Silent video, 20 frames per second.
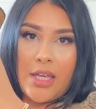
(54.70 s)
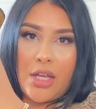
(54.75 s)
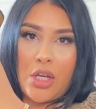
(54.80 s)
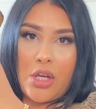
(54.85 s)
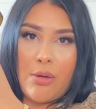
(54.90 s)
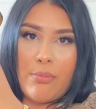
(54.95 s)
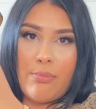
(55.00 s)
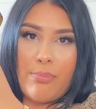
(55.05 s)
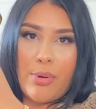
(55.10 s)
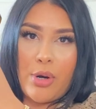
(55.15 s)

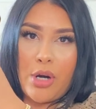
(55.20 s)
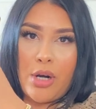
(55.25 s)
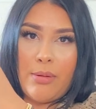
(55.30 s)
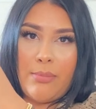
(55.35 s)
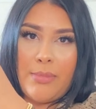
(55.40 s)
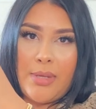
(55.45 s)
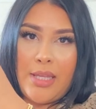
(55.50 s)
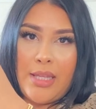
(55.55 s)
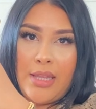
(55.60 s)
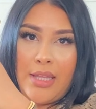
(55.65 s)

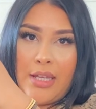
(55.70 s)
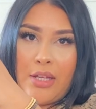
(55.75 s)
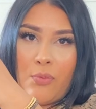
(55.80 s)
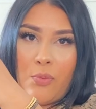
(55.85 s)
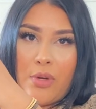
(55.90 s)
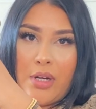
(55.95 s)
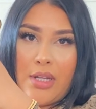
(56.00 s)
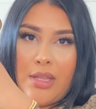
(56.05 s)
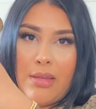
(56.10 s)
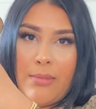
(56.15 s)
compartment like
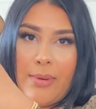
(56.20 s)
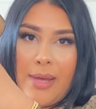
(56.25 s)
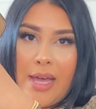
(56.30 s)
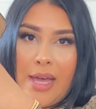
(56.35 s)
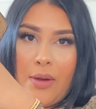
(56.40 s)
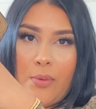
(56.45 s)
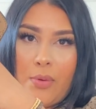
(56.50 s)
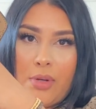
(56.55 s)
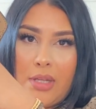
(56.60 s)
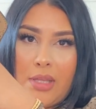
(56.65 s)
one in the
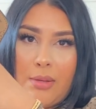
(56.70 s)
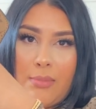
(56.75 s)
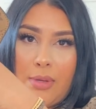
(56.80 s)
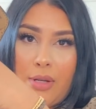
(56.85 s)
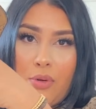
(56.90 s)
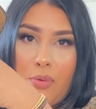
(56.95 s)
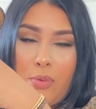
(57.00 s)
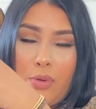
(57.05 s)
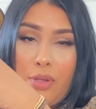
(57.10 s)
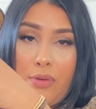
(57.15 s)
back, one in the
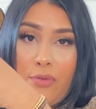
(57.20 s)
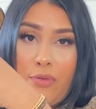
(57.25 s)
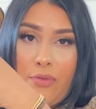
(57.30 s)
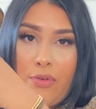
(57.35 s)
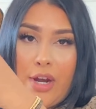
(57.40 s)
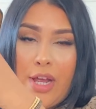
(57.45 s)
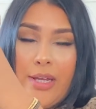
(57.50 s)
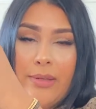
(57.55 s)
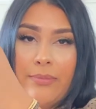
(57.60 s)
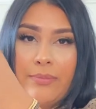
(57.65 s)
middle, one in the
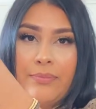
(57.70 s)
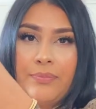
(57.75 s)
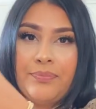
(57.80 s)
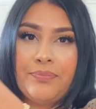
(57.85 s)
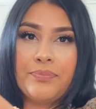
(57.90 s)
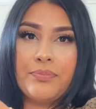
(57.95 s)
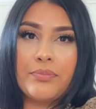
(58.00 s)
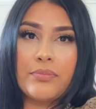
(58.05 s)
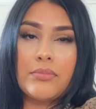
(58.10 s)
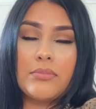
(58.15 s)
front
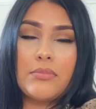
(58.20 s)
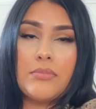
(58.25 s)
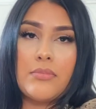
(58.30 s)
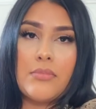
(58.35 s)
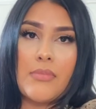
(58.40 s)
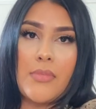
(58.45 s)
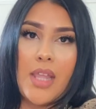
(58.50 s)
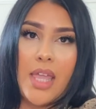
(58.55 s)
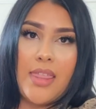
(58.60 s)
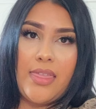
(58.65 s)

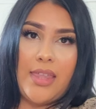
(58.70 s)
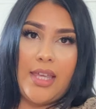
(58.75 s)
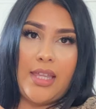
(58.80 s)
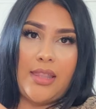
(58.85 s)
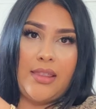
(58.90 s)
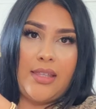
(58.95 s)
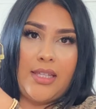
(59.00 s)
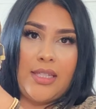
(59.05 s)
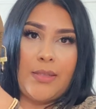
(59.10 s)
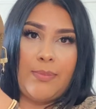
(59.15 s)
and
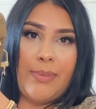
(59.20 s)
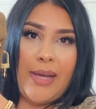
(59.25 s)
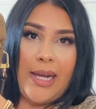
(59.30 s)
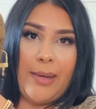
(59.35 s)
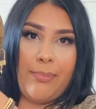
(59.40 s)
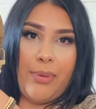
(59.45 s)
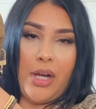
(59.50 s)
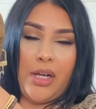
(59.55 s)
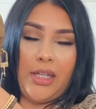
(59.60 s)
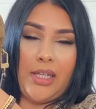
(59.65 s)
then this
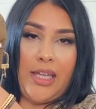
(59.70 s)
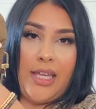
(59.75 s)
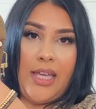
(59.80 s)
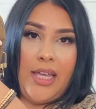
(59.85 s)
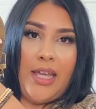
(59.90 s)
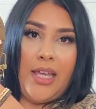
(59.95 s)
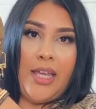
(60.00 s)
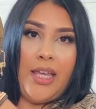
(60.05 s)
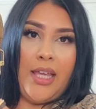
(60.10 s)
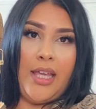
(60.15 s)
back pocket
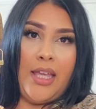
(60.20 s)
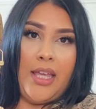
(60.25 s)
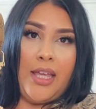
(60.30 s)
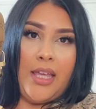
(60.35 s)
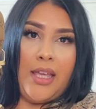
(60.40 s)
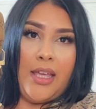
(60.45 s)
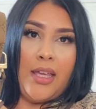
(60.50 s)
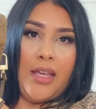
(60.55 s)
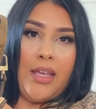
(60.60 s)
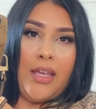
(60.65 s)

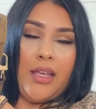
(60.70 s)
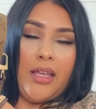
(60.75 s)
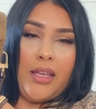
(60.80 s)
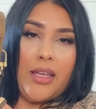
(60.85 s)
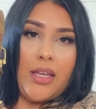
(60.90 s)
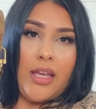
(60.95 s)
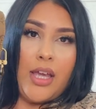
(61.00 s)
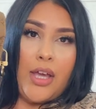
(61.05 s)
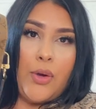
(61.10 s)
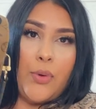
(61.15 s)

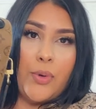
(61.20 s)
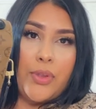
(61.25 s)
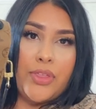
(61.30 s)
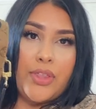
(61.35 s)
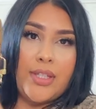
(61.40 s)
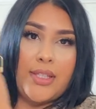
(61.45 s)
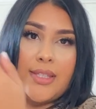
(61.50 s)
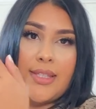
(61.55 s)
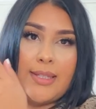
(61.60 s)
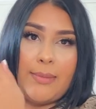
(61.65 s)
with
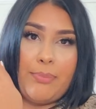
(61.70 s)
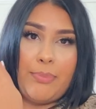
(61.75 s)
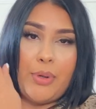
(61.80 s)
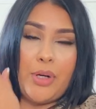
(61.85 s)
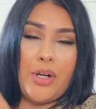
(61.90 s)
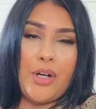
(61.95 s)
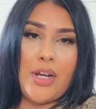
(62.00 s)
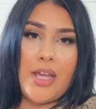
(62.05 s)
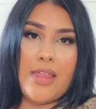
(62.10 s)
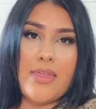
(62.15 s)
the
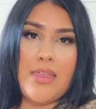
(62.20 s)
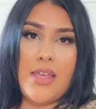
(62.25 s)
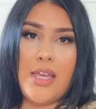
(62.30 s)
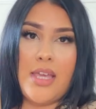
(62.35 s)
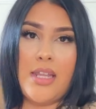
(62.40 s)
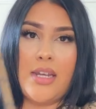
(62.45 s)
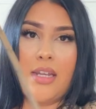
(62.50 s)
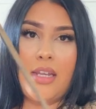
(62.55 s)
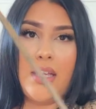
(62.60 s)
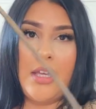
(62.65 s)
zipper and
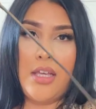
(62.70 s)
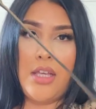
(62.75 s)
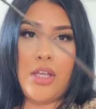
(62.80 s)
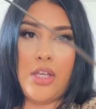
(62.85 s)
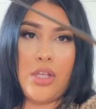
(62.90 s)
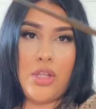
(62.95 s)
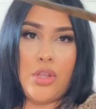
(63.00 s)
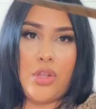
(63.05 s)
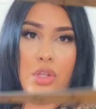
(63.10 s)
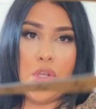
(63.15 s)
then
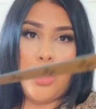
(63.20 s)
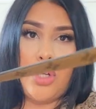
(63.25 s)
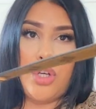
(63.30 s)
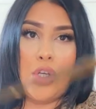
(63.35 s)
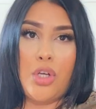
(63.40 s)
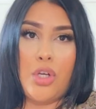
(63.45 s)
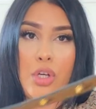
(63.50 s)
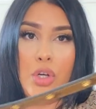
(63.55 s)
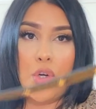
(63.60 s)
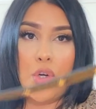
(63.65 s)
the